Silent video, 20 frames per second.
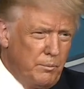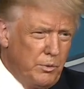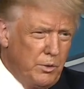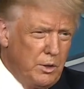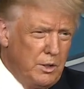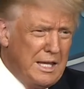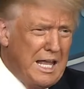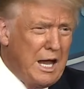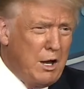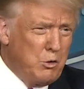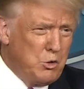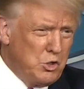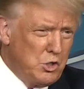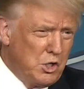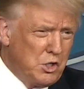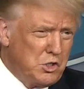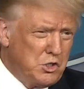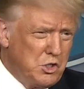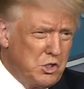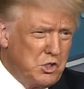now
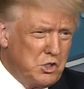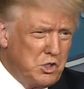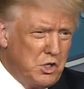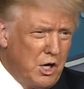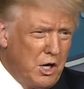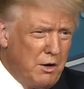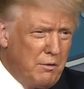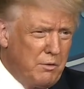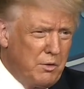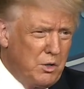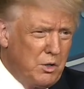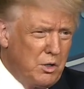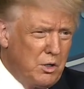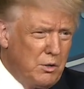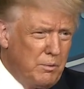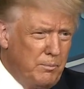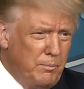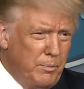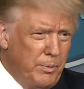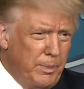Justice Kavanaugh.
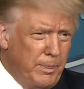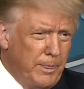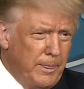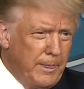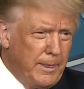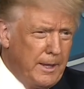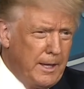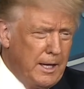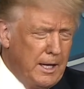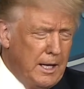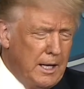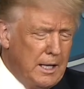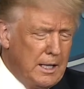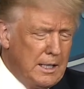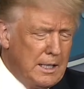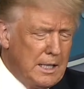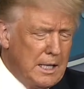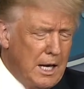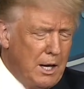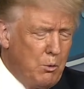
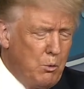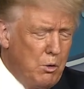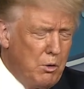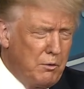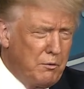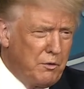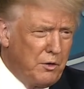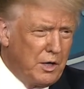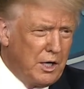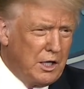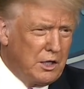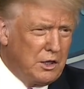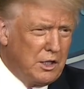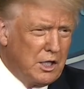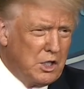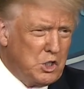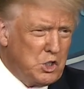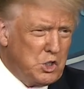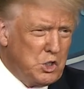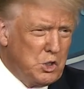And I won't forget
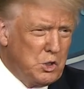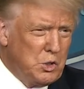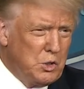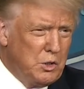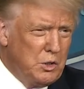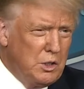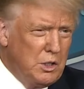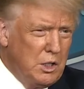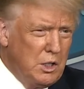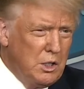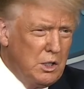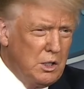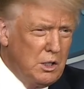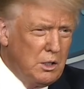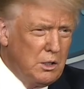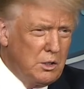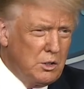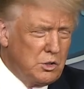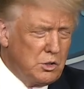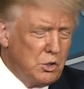that soon.
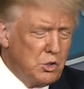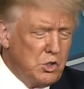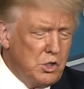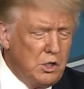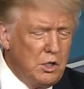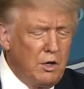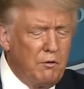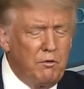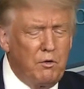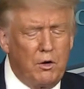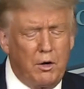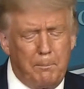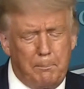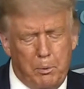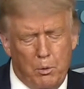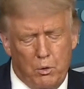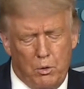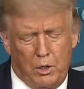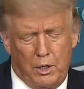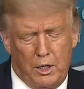So she did very
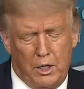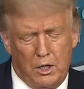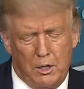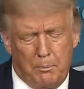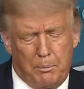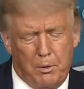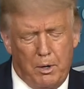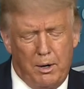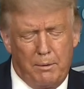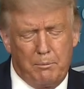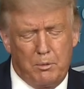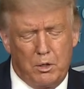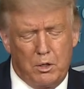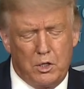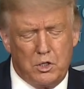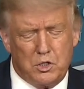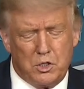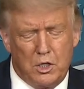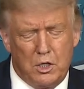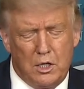poorly in the
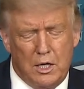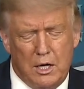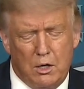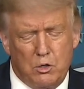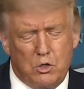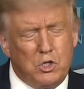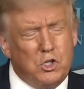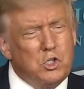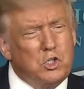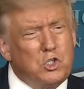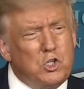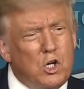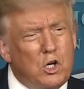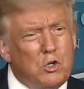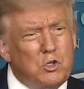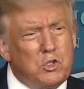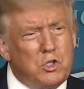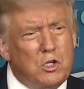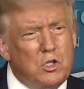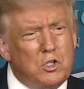primaries, and now she's
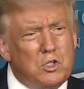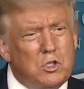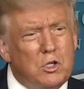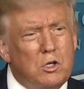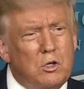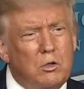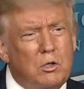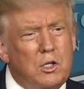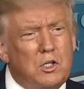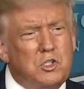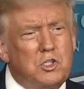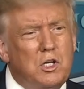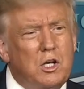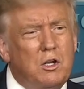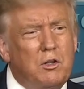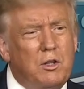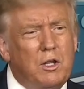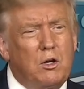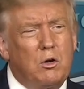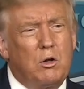chosen. So let's see how
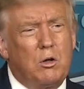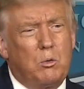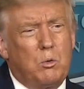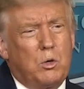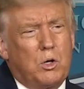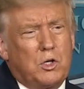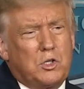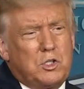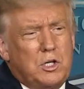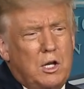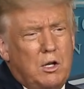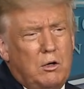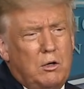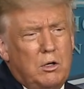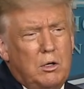that all works out. Does the